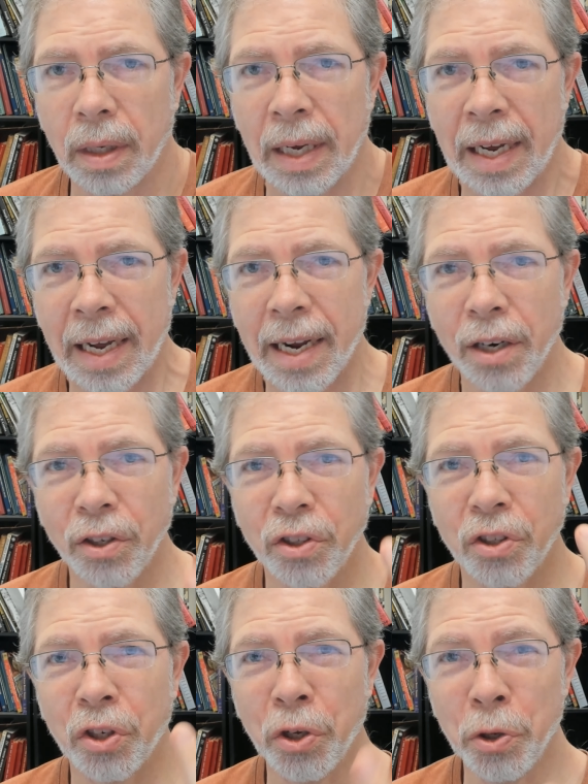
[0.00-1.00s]
Here's
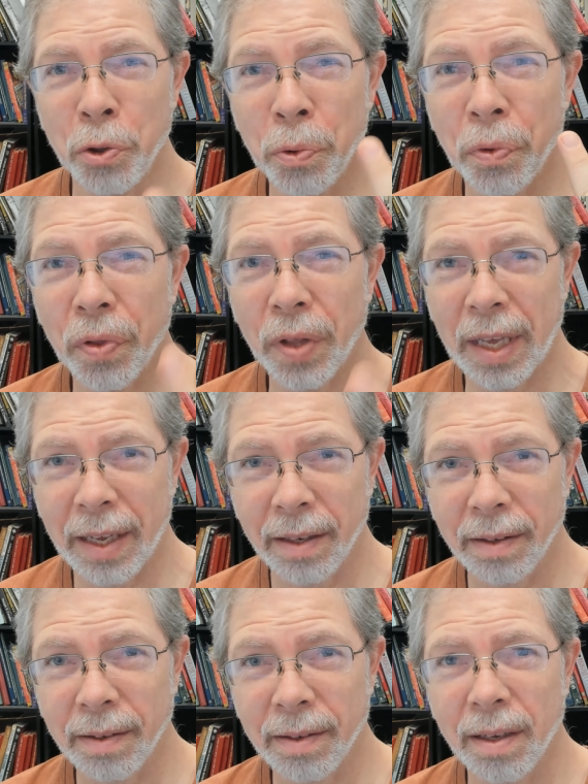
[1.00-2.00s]
two
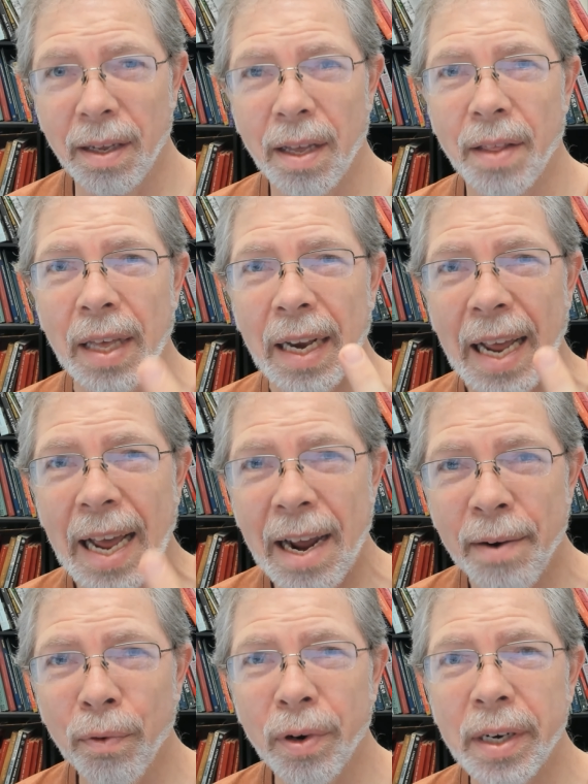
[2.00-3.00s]
things that
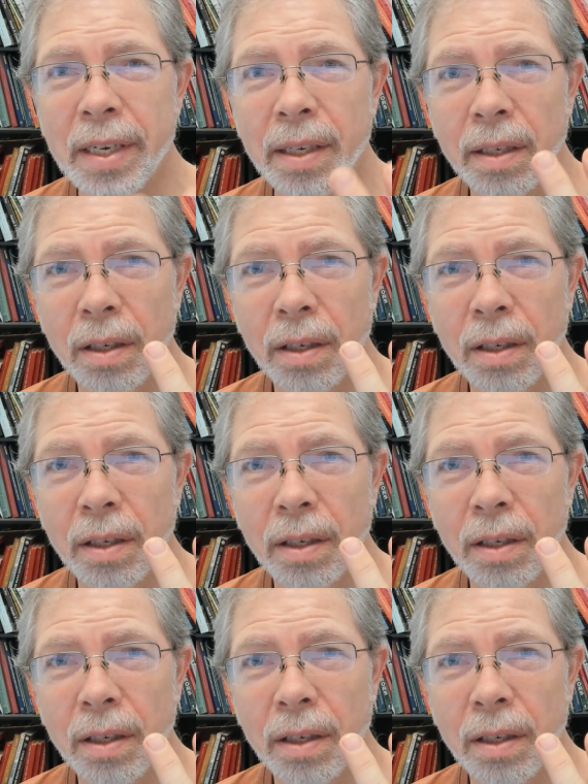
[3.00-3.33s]
every